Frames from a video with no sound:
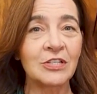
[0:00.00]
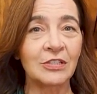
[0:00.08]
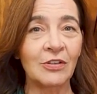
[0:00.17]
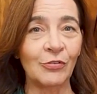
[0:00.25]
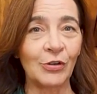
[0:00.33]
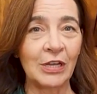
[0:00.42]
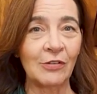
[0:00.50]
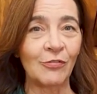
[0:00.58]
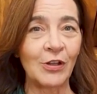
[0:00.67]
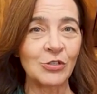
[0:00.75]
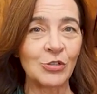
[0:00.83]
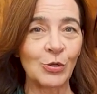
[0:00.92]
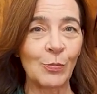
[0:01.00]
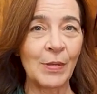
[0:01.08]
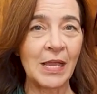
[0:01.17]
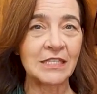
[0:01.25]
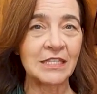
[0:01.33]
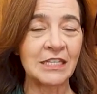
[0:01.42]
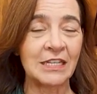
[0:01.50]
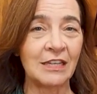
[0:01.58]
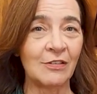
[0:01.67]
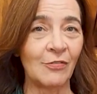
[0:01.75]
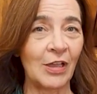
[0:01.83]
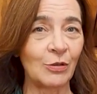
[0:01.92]
delivering functional
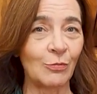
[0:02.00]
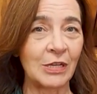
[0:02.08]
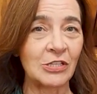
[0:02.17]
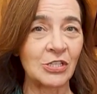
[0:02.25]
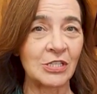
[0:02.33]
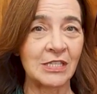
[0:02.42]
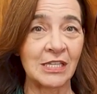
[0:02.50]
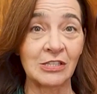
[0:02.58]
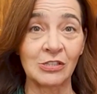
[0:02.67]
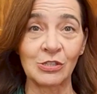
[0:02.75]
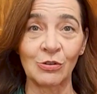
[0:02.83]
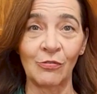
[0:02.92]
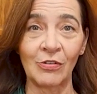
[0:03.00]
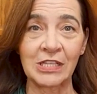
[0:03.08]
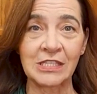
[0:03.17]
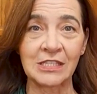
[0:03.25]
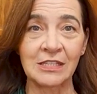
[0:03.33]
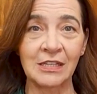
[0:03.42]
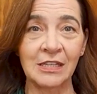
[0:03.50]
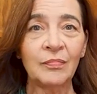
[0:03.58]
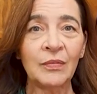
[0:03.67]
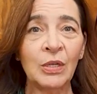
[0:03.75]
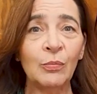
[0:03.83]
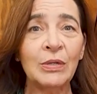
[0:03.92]
capacity evaluations as a service.
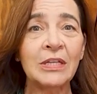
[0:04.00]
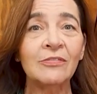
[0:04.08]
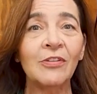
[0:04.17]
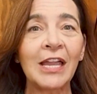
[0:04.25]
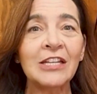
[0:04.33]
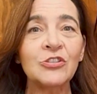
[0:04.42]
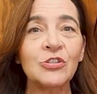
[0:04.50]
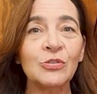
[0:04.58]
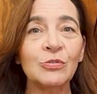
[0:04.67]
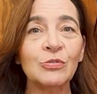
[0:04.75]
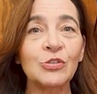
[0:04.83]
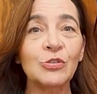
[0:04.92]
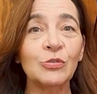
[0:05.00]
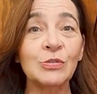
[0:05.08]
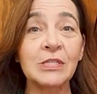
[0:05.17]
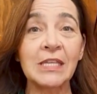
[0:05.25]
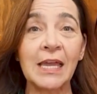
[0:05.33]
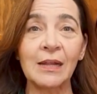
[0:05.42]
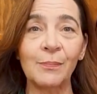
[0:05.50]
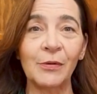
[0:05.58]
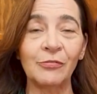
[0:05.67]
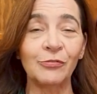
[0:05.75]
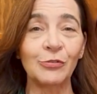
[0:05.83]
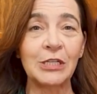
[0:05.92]
We invite you to set up a
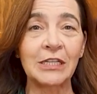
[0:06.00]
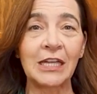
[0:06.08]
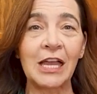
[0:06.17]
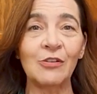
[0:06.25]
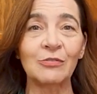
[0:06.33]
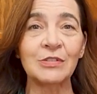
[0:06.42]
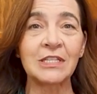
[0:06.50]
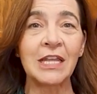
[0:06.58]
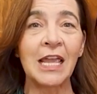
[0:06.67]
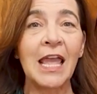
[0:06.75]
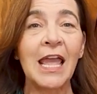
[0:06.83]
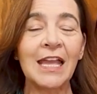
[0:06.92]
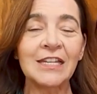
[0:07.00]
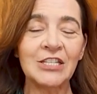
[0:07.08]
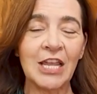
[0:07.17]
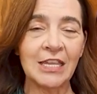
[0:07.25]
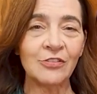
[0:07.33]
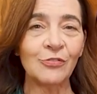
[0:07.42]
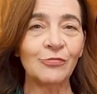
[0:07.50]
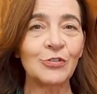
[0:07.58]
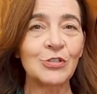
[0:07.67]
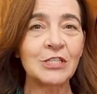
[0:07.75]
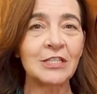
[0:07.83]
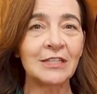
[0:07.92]
free account and take the
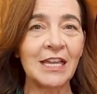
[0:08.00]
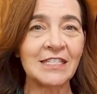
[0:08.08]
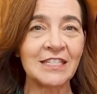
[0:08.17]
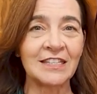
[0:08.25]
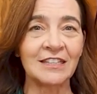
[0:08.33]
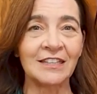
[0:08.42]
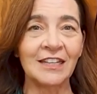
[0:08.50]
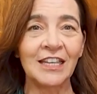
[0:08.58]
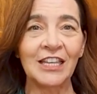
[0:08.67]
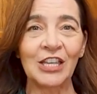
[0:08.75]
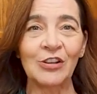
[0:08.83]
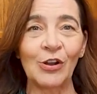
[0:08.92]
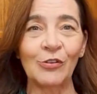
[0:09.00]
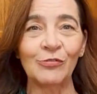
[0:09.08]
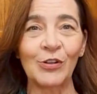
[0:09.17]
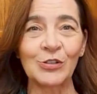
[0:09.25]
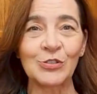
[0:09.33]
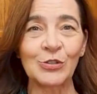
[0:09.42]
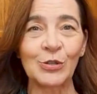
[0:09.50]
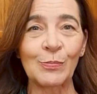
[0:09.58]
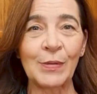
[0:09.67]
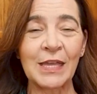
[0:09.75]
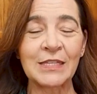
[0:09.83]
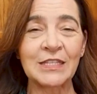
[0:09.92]
first lesson in our functional
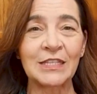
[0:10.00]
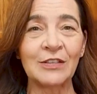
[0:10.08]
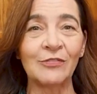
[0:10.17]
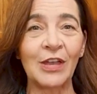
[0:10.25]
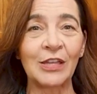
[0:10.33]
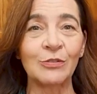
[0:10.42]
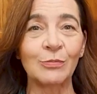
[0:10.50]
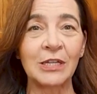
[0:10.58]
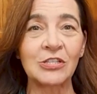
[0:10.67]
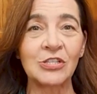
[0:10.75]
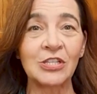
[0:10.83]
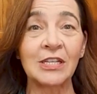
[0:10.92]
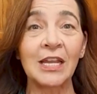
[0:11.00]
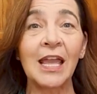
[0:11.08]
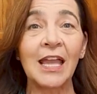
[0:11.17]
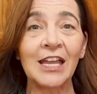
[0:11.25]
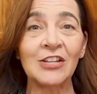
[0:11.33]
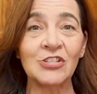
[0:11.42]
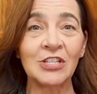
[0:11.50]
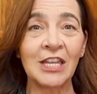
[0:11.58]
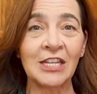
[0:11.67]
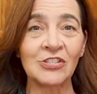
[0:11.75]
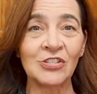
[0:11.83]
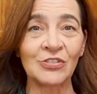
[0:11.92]
capacity evaluation
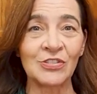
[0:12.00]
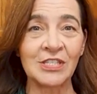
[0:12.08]
educational